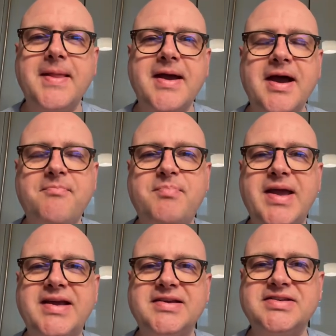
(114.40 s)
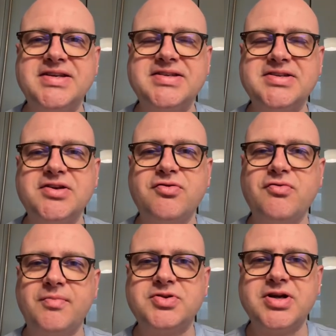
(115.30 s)
A Baker's cyst can
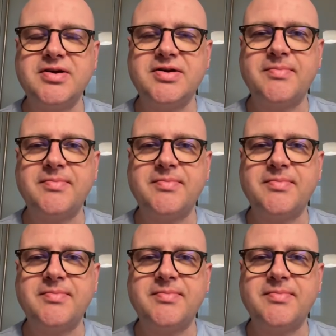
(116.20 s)
rupture.